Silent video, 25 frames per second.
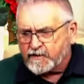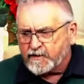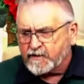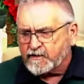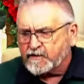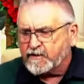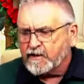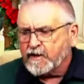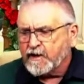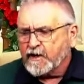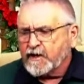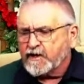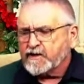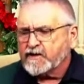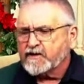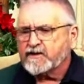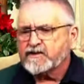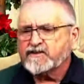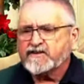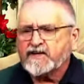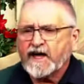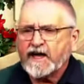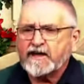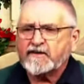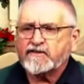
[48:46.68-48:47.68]
could
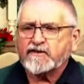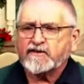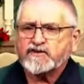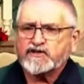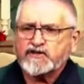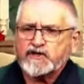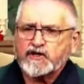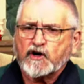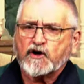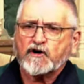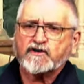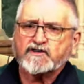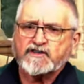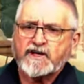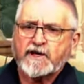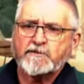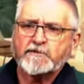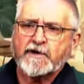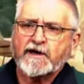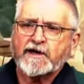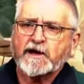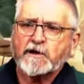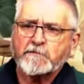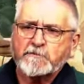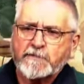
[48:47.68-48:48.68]
take the
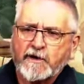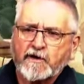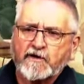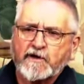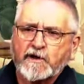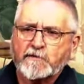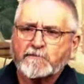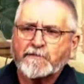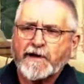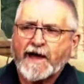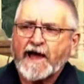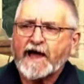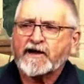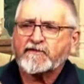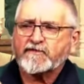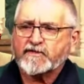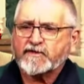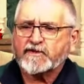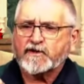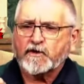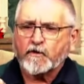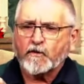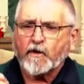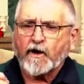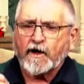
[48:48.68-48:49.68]
church, amen, and build
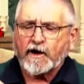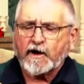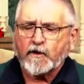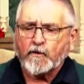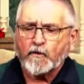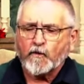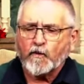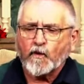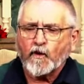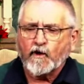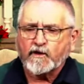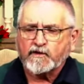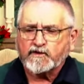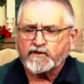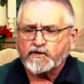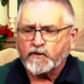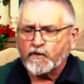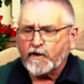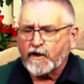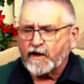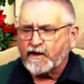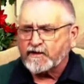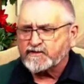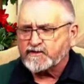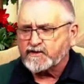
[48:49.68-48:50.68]
it back to what it
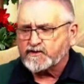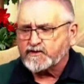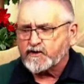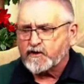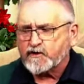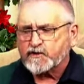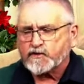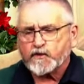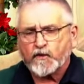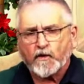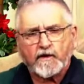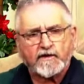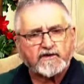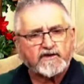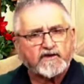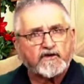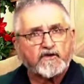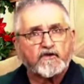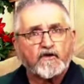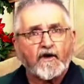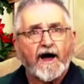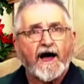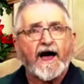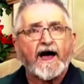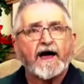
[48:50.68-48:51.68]
once was. The
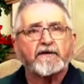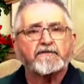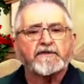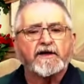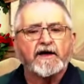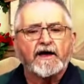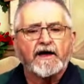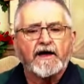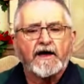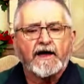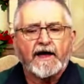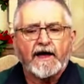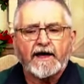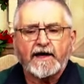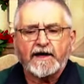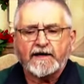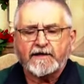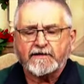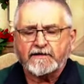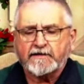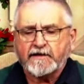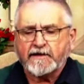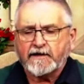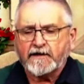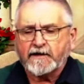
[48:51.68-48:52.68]
church once thrived,
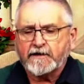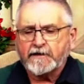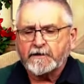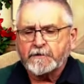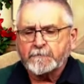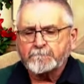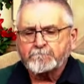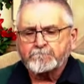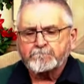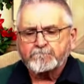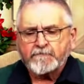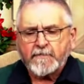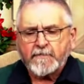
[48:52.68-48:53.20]
and